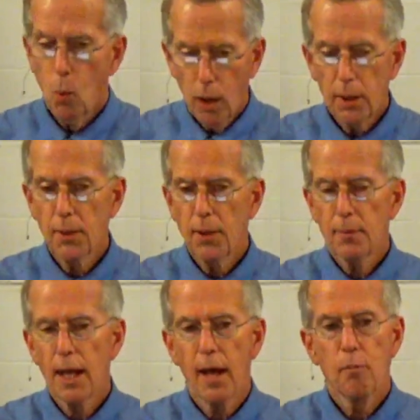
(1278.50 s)
He wanted
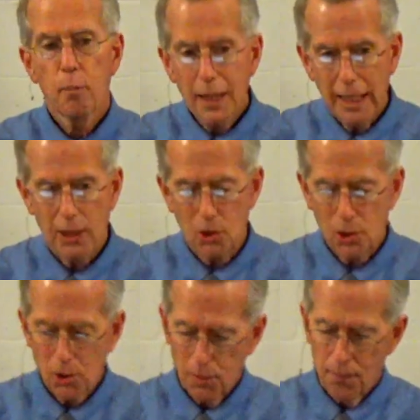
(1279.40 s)
them to have
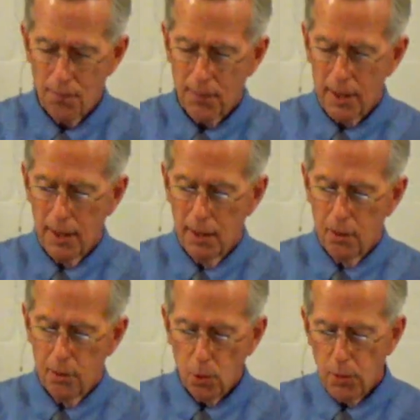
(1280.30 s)
peace
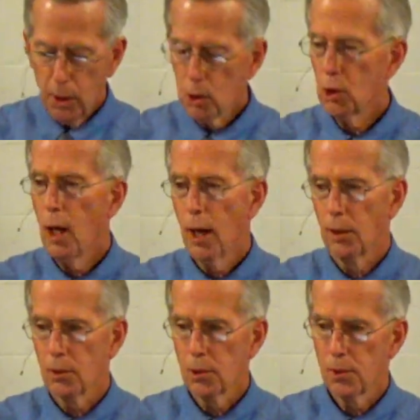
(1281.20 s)
through their
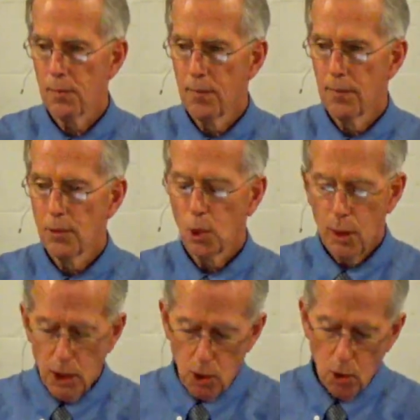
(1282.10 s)
trials.
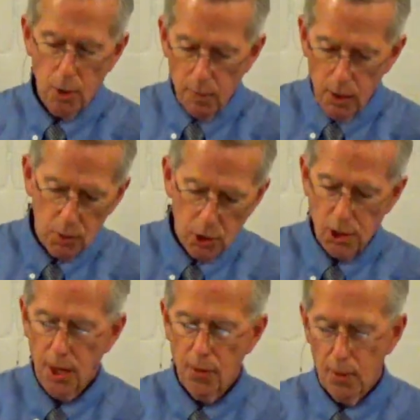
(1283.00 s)
So he told them he
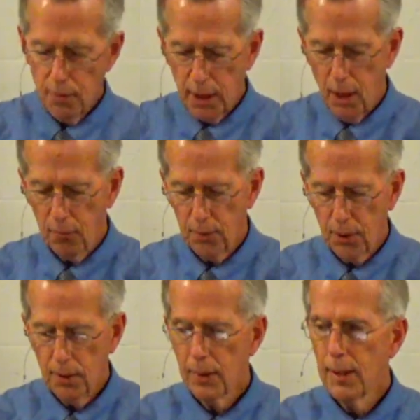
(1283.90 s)
would send them the
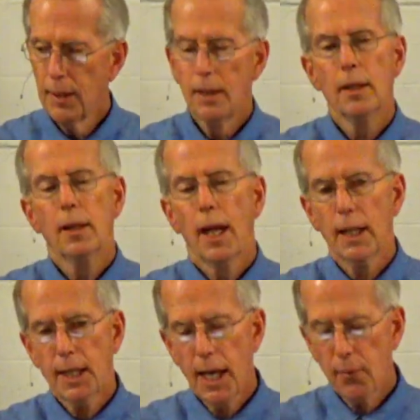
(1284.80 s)
Comforter,
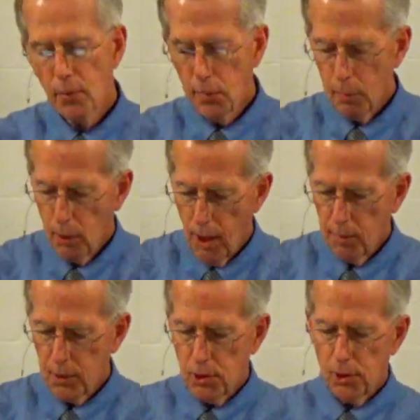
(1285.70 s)
and he gave them the
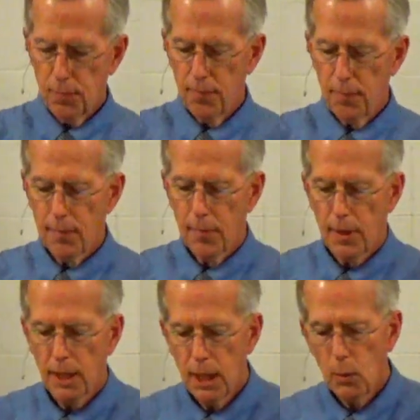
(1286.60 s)
promise
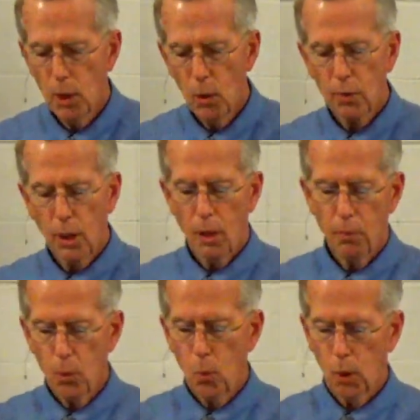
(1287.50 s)
that he would
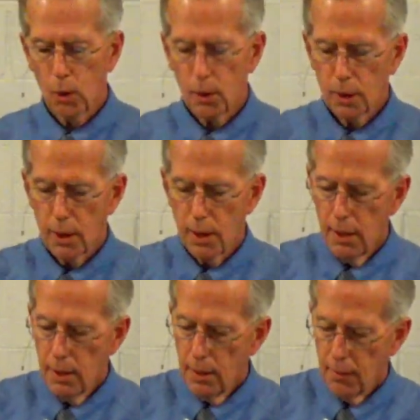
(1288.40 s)
overcome the world
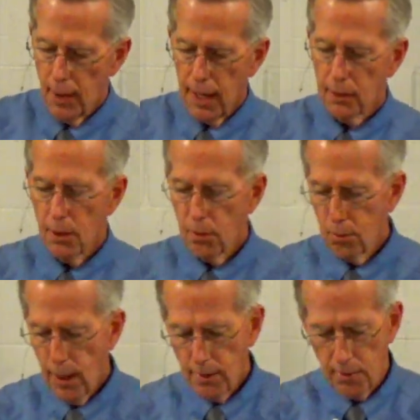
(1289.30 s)
that
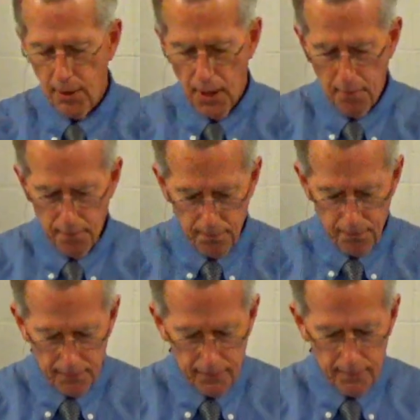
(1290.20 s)
threatened them.